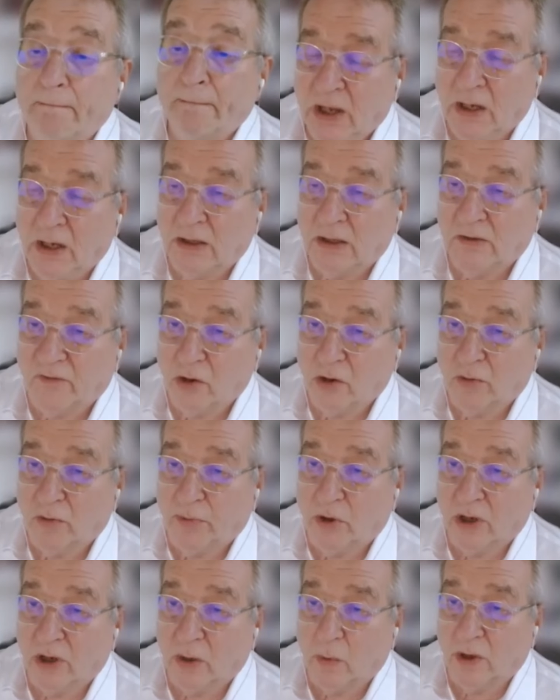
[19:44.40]
And the final
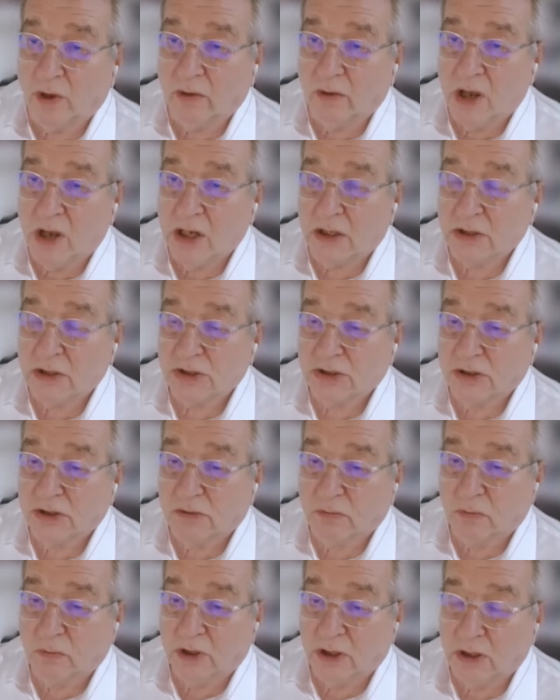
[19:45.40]
point I want to make is
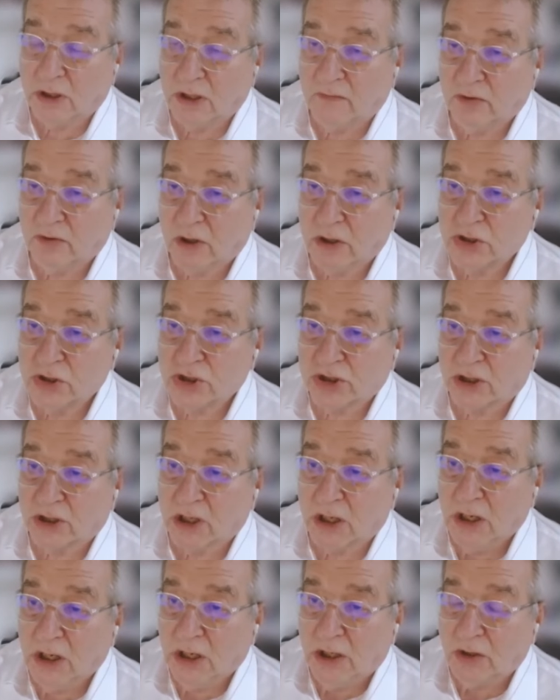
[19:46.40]
that we can even
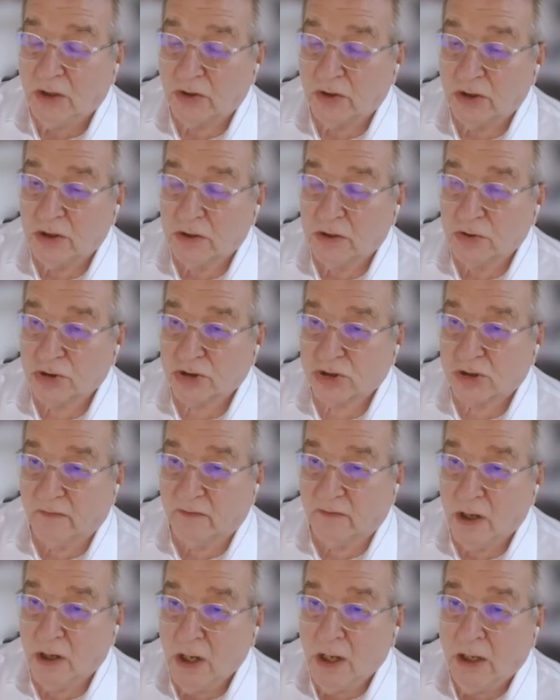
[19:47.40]
consider the use of
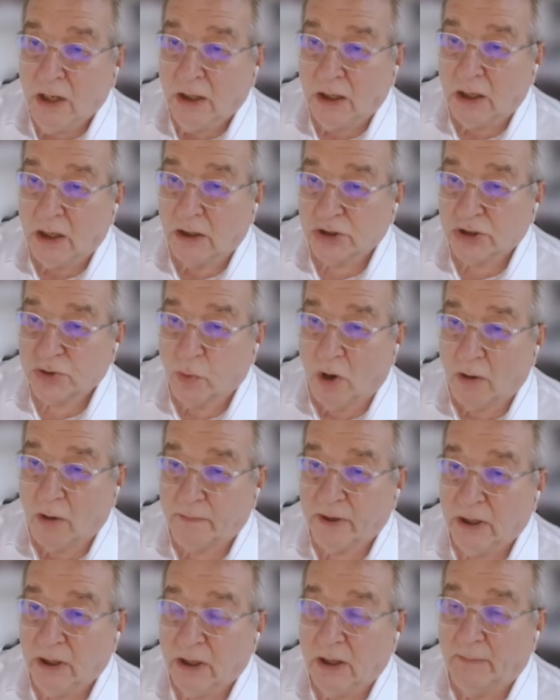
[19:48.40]
a
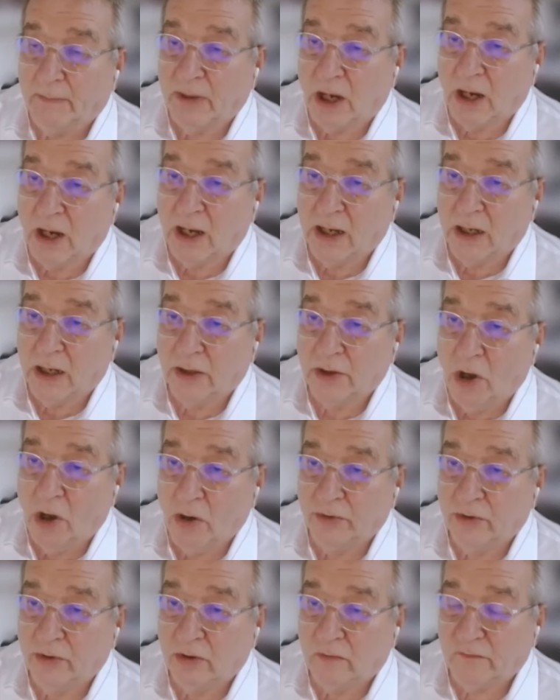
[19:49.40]
swap by a
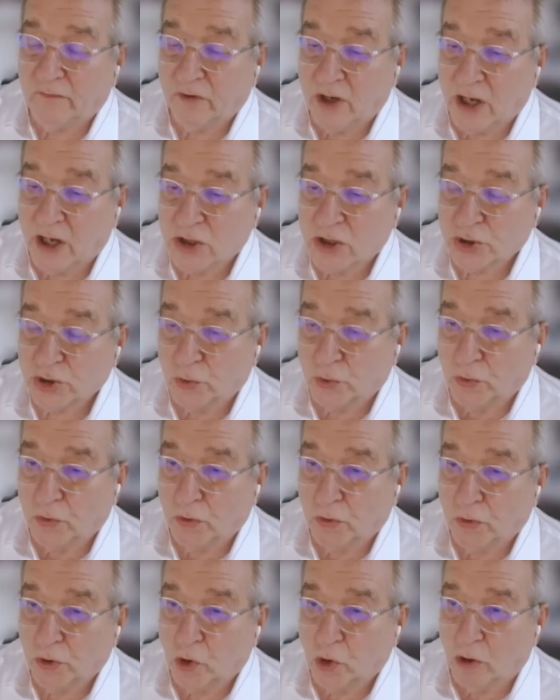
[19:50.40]

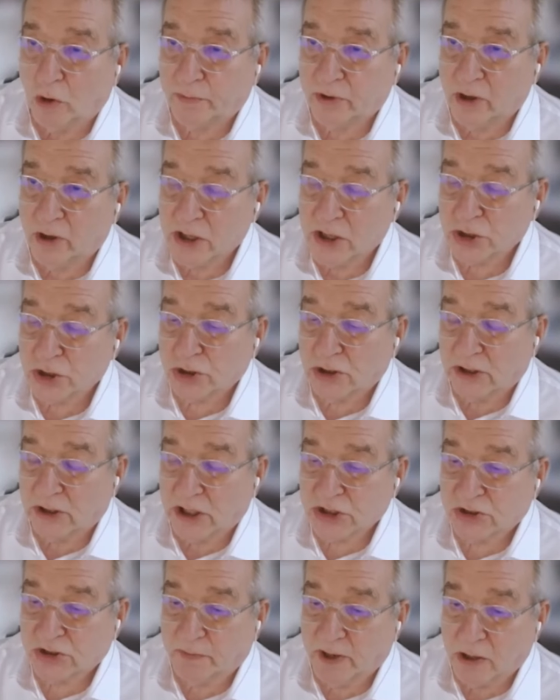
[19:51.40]
non-financial corporation.
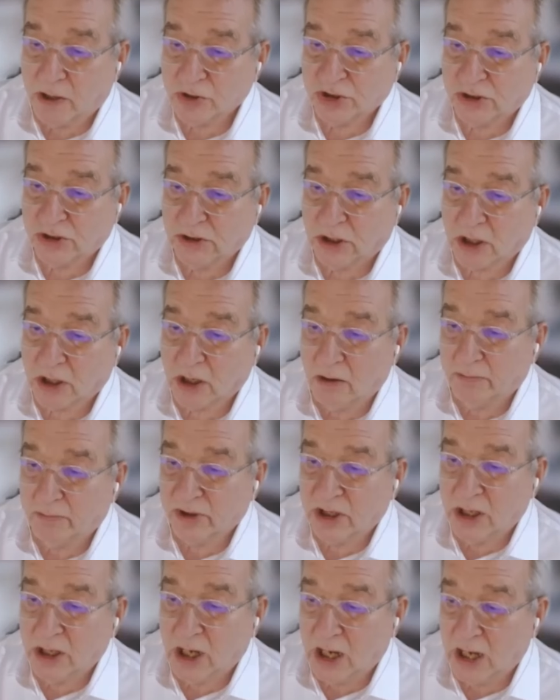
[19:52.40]
Let's supposing that
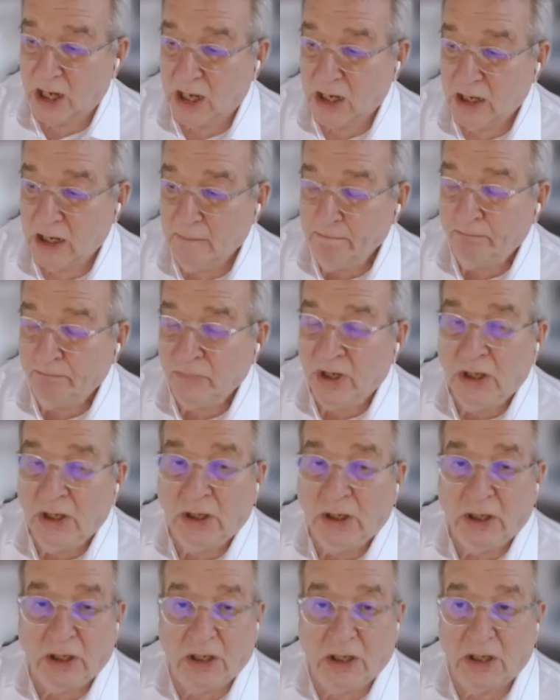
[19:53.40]
company A
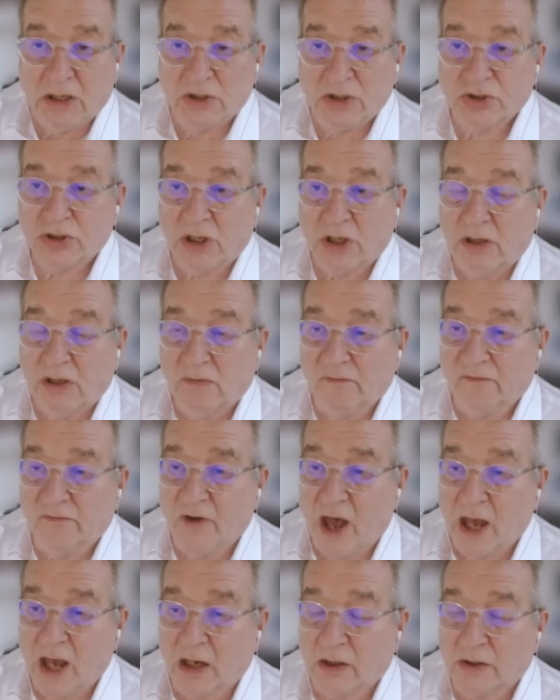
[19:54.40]
is in
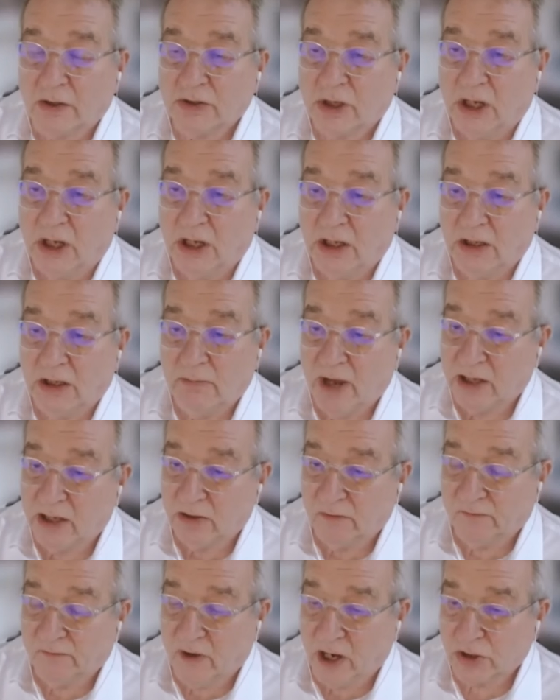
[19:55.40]
fact a
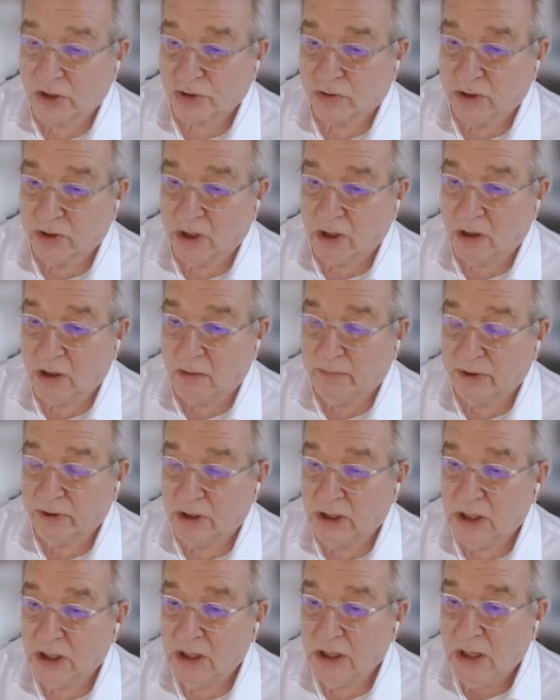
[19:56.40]
manufacturing
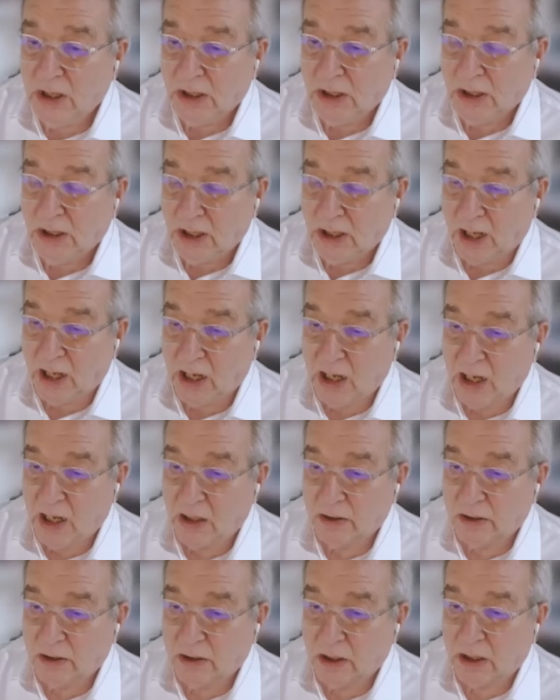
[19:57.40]
company,
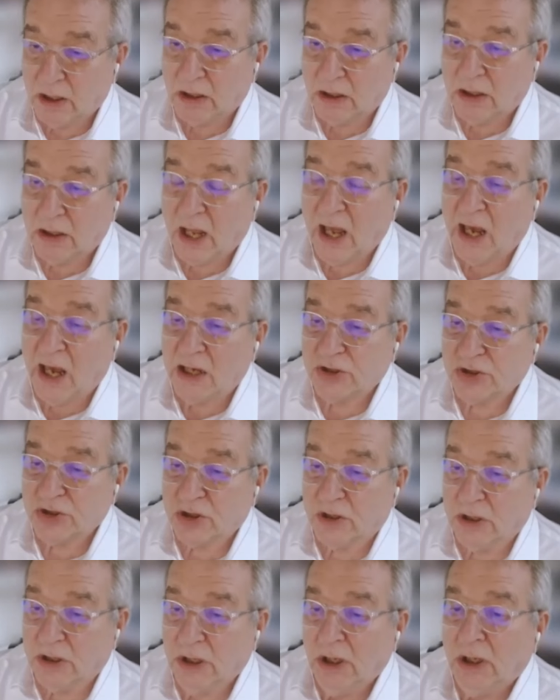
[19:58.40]
and it has
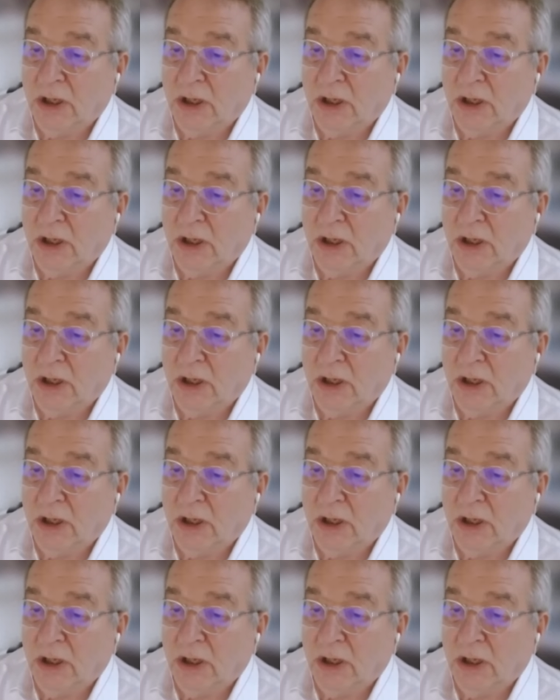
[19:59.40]
a